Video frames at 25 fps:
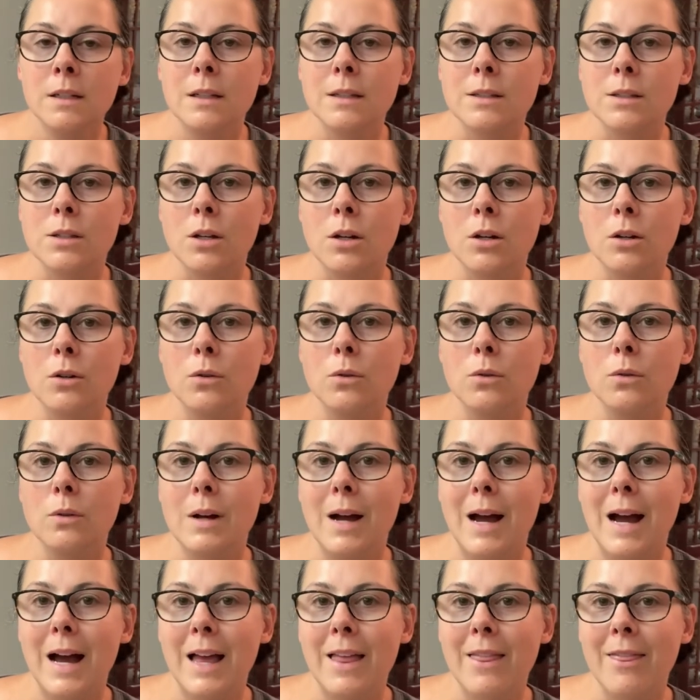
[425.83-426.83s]

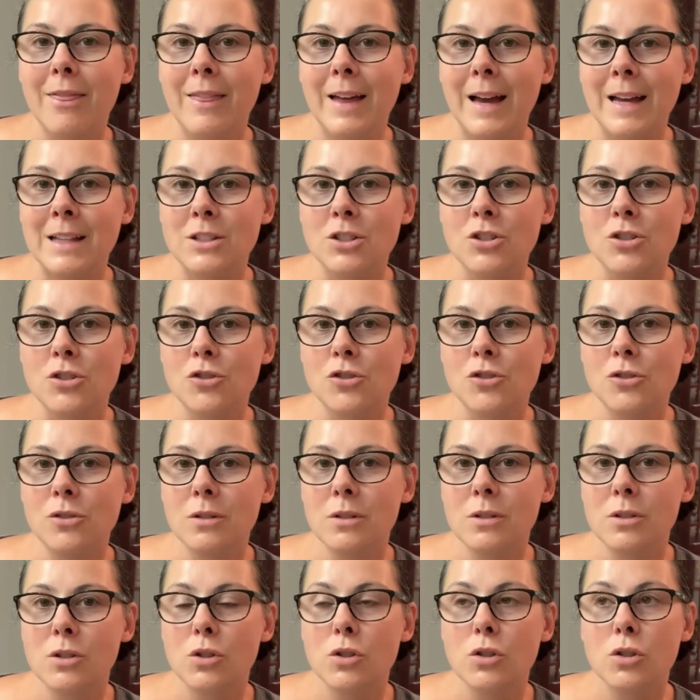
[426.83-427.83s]
So that's
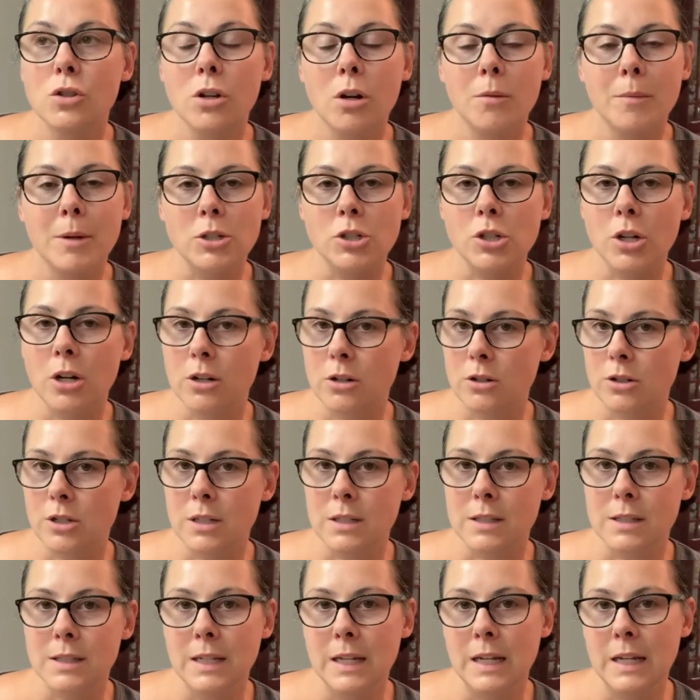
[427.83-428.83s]
so much harder
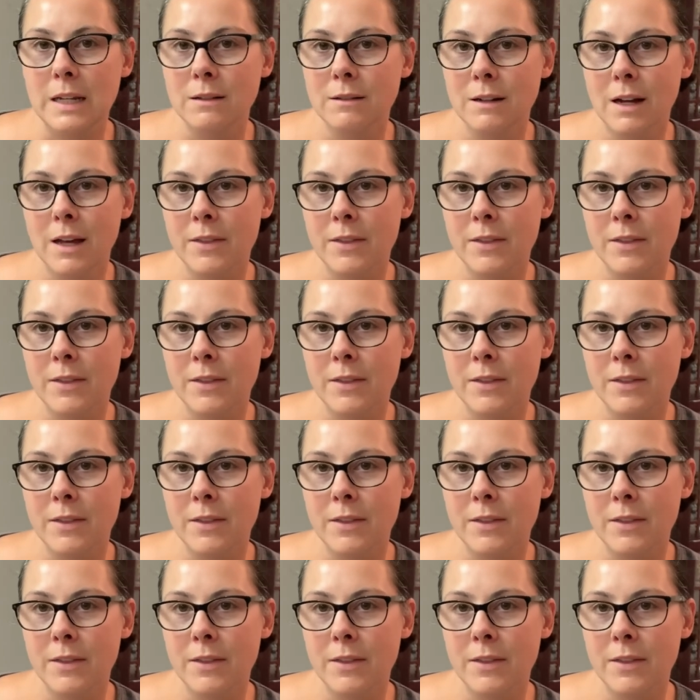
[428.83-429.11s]
to see.